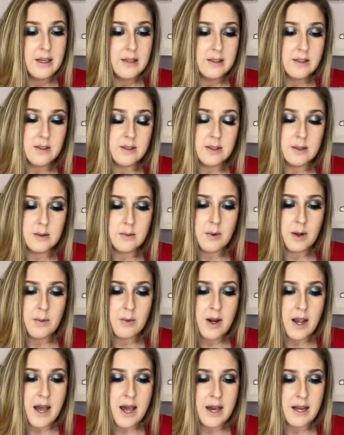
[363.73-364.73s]
So this is where we're
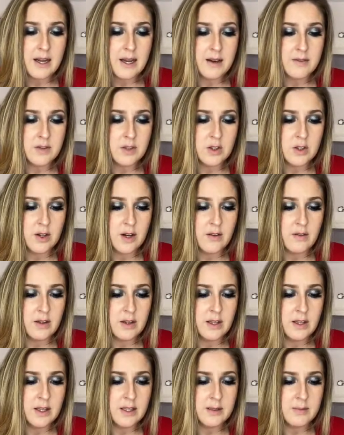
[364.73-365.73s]
at after
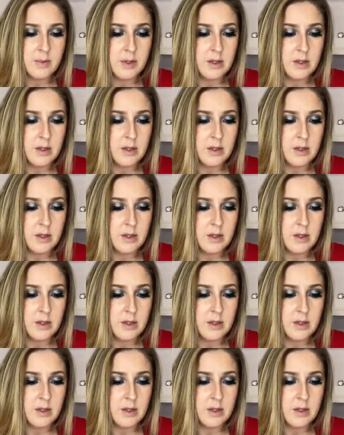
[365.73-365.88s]
everything has been